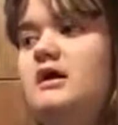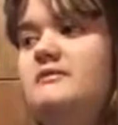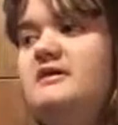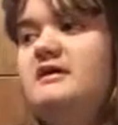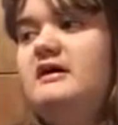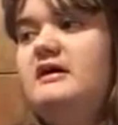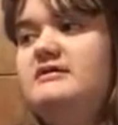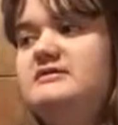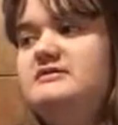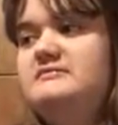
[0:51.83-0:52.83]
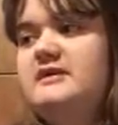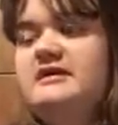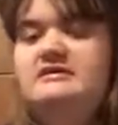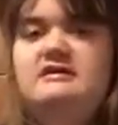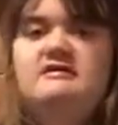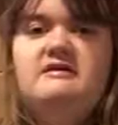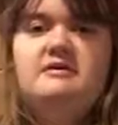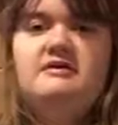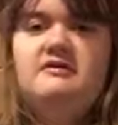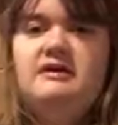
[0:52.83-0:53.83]
because many things have
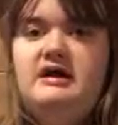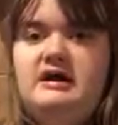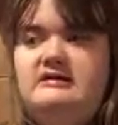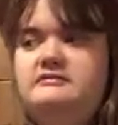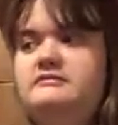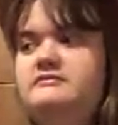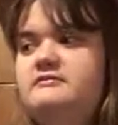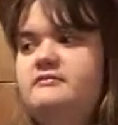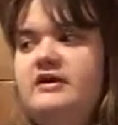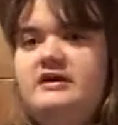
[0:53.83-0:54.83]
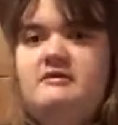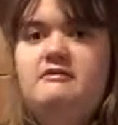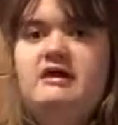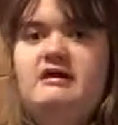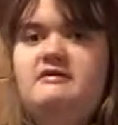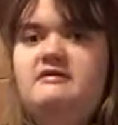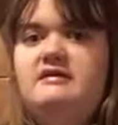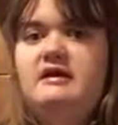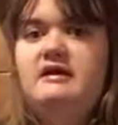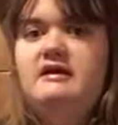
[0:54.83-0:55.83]
been going on,
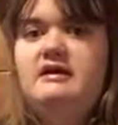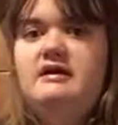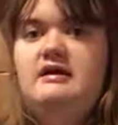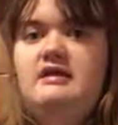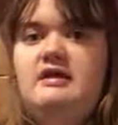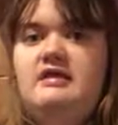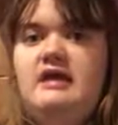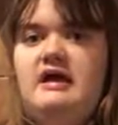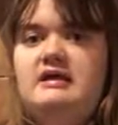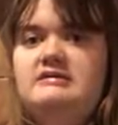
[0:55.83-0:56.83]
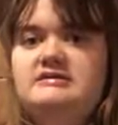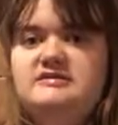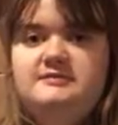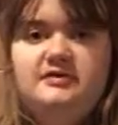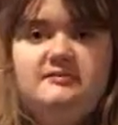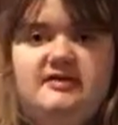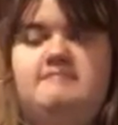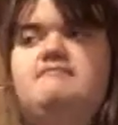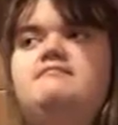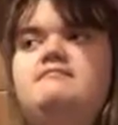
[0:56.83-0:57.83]
writing-wise, that disappoint me.